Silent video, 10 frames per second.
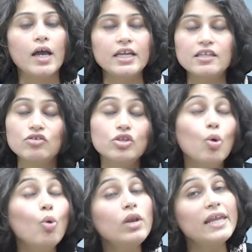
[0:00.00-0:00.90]
It is the
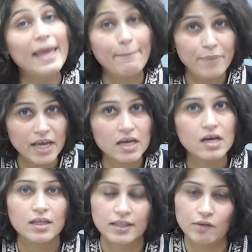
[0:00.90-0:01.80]
only epic
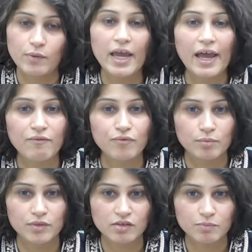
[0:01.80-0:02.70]
that we have
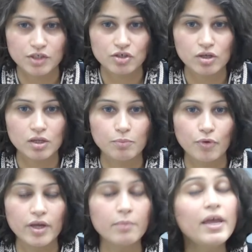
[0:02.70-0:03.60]
from this particular
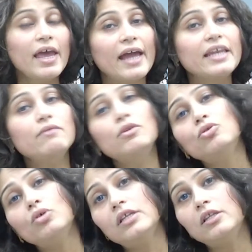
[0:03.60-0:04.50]
poem, and even
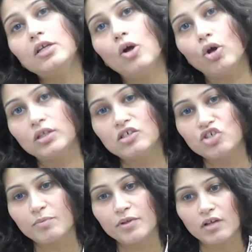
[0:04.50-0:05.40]
though that the
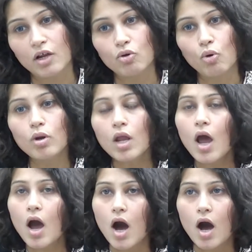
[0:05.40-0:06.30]
authorship is unknown,
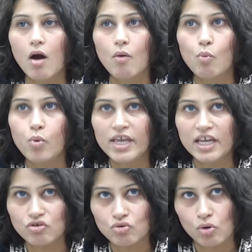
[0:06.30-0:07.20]
we
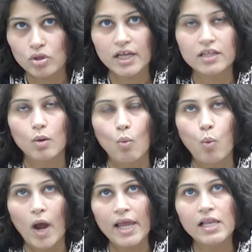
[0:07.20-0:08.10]
get to know that
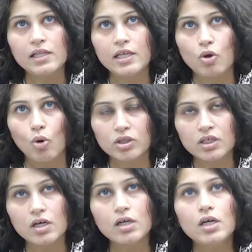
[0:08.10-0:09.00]
while the
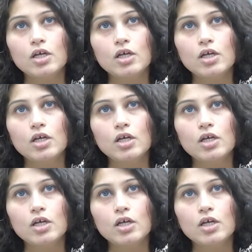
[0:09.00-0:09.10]
author